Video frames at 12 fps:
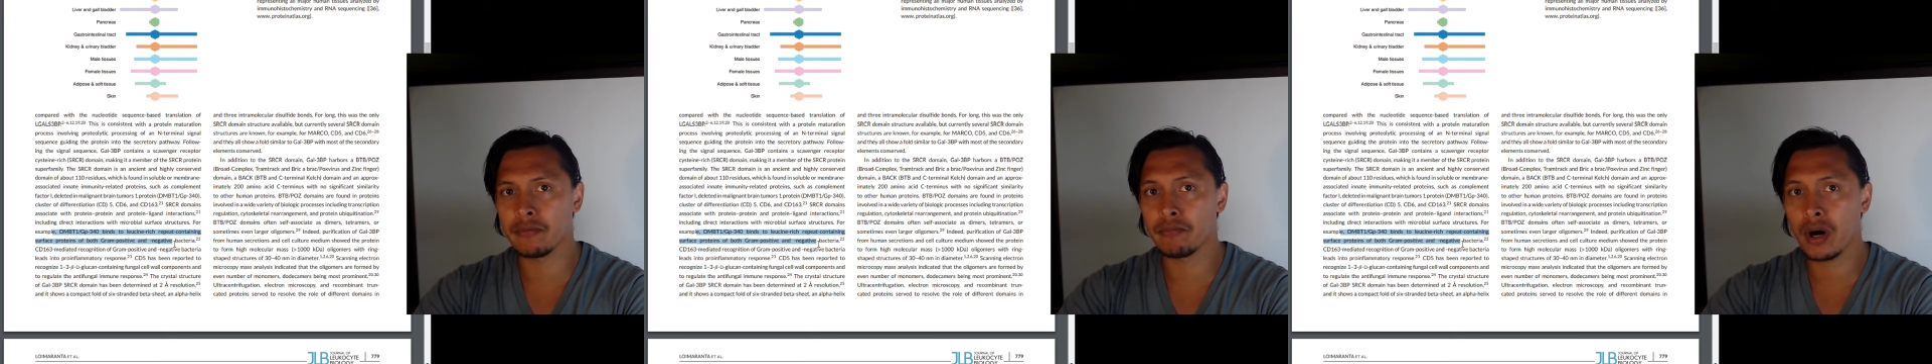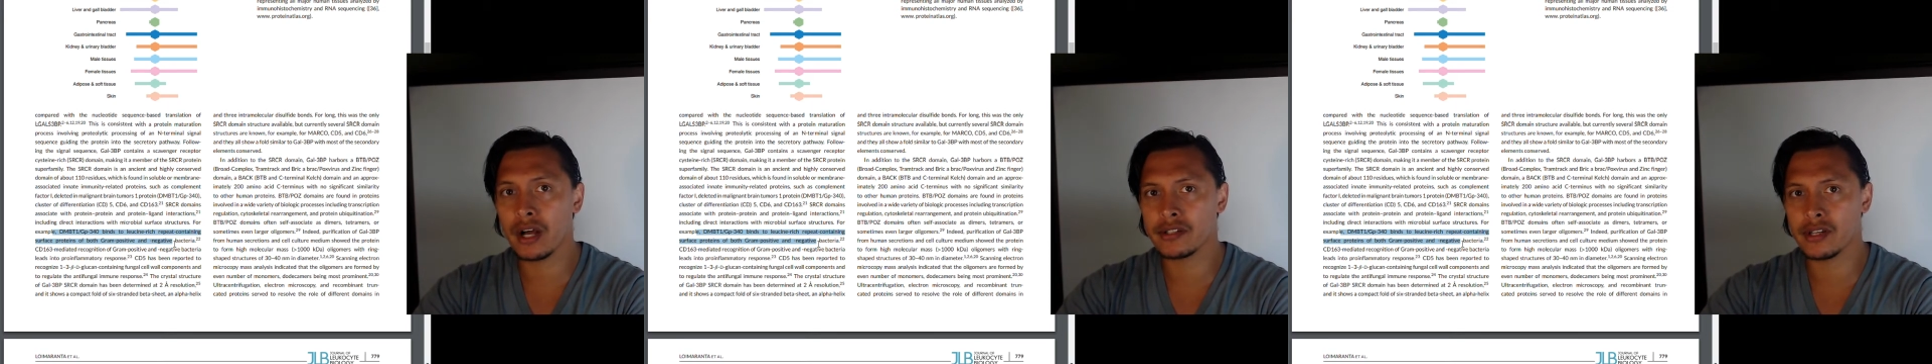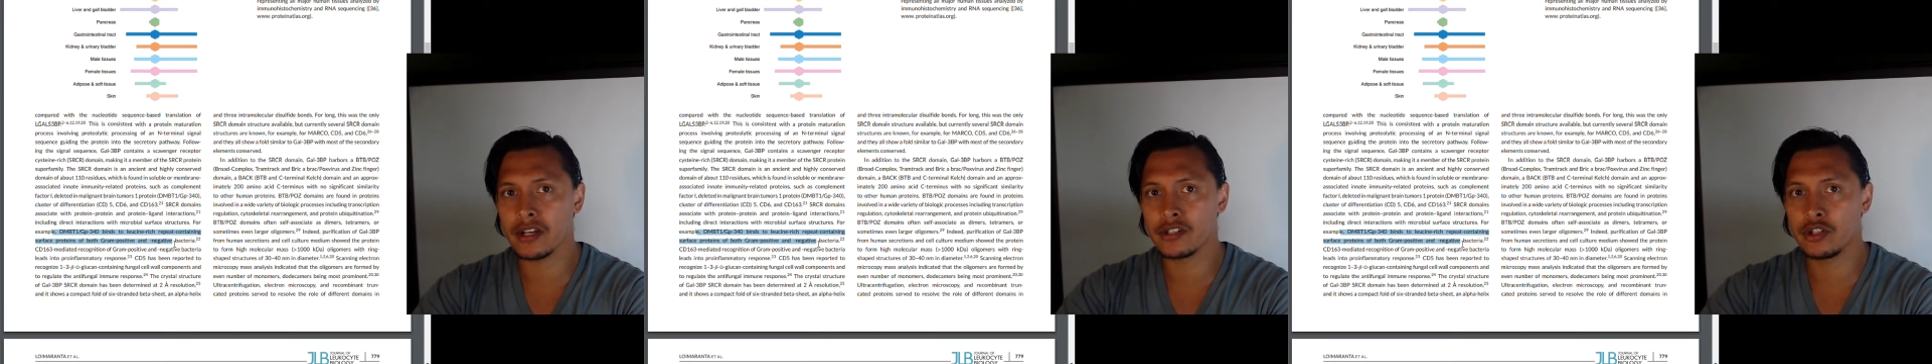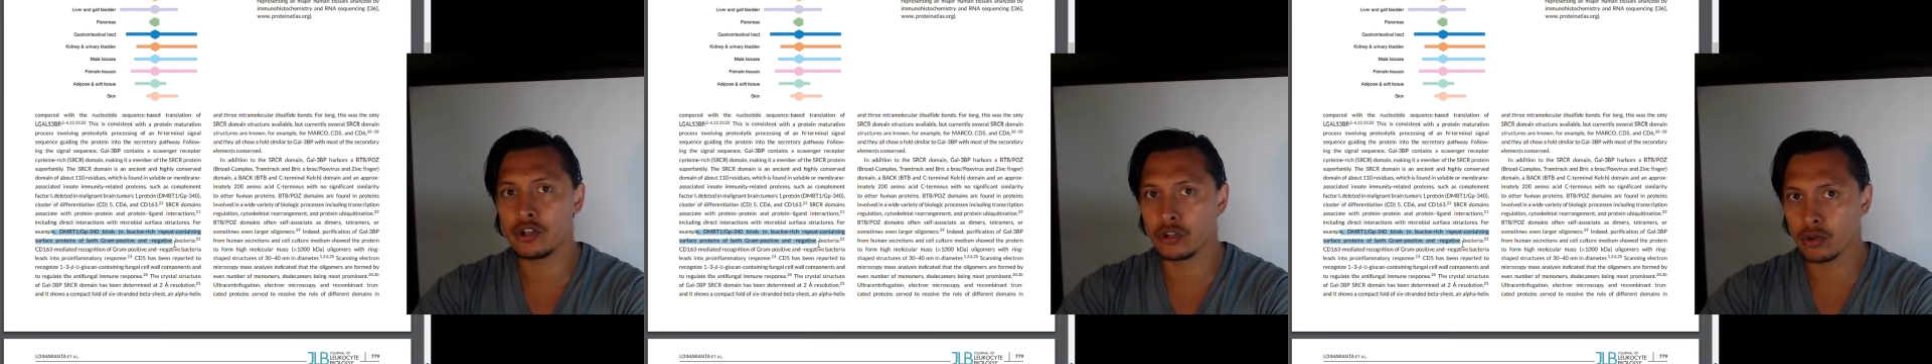process
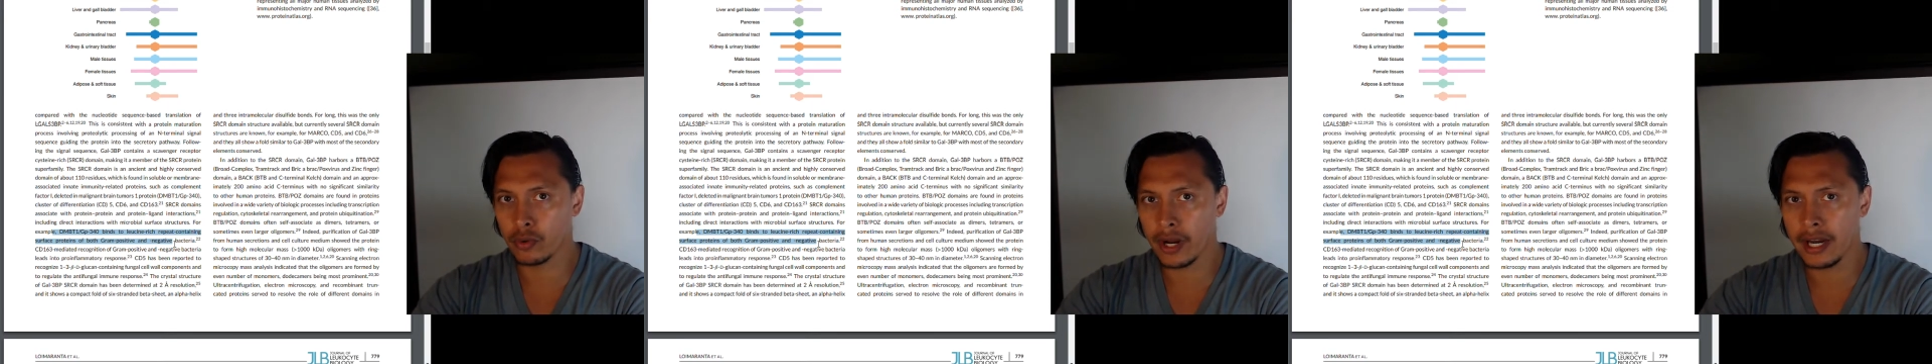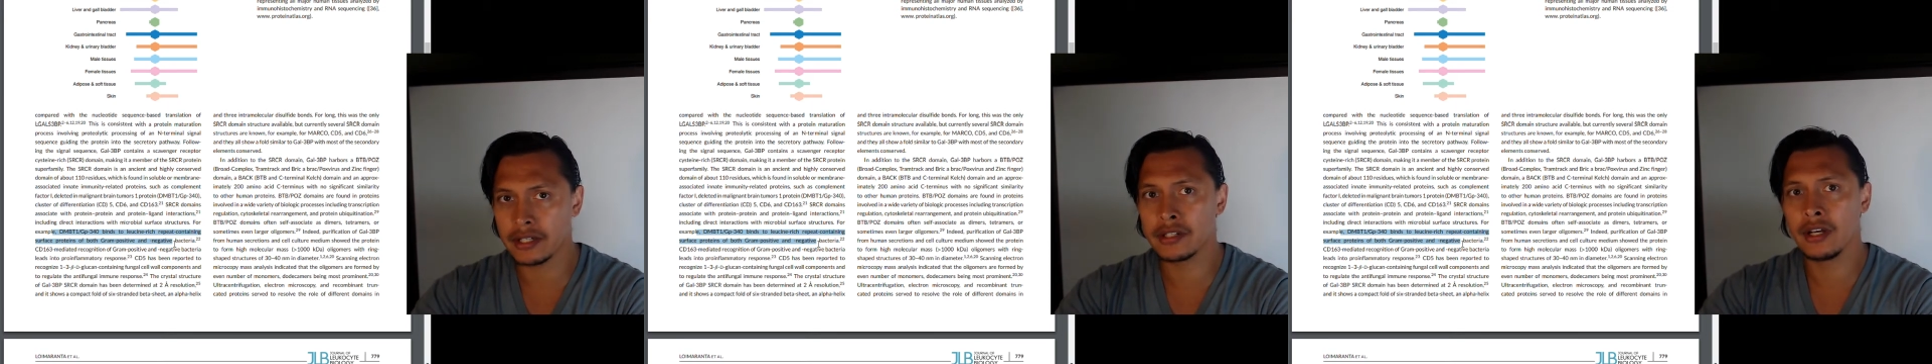to create